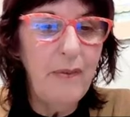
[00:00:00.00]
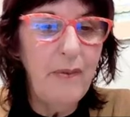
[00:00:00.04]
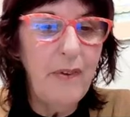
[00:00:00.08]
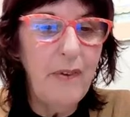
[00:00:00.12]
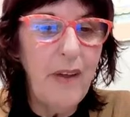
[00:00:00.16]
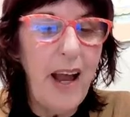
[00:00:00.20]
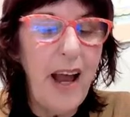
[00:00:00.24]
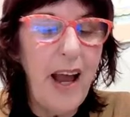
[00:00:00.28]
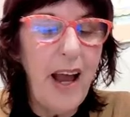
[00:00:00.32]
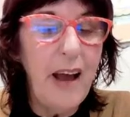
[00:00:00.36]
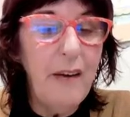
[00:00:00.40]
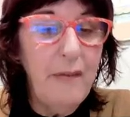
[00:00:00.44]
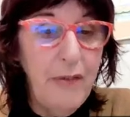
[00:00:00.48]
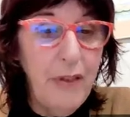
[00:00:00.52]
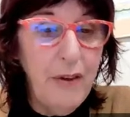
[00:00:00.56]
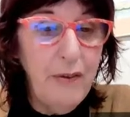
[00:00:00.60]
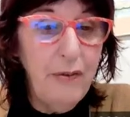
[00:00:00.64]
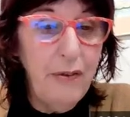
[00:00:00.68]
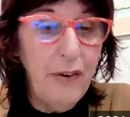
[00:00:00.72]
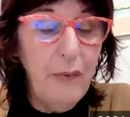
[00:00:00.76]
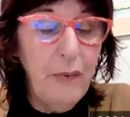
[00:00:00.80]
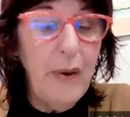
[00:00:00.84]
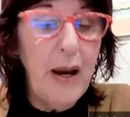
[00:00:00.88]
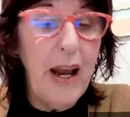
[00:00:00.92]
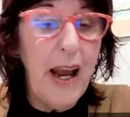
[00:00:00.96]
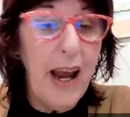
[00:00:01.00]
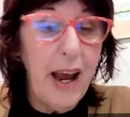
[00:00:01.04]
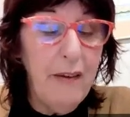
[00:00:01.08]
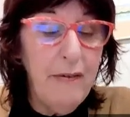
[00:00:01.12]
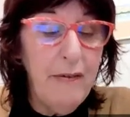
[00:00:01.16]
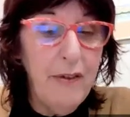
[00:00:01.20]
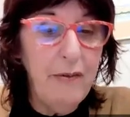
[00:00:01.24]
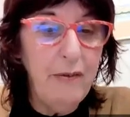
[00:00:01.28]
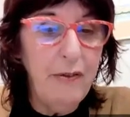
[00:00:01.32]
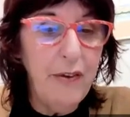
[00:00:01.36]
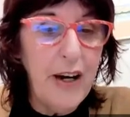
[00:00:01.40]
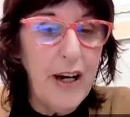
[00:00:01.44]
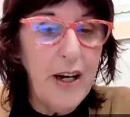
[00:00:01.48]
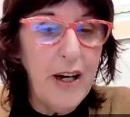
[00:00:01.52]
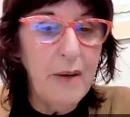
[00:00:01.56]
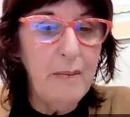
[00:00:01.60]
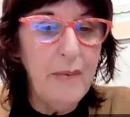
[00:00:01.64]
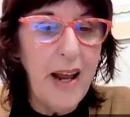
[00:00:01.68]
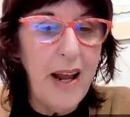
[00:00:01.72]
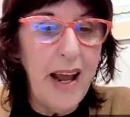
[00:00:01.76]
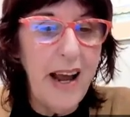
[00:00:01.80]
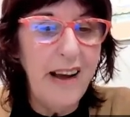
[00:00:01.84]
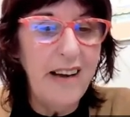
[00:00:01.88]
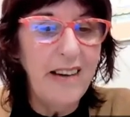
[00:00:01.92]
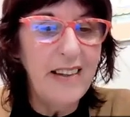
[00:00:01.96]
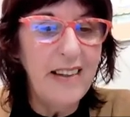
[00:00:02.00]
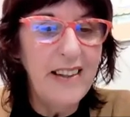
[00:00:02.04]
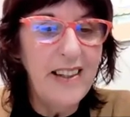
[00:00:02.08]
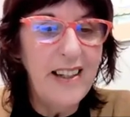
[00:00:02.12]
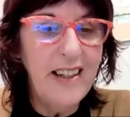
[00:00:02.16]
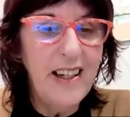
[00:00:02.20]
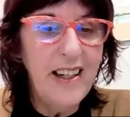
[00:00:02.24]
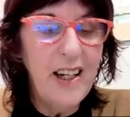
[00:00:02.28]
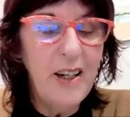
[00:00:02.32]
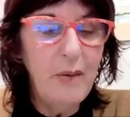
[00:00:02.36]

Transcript: have we have the freedom now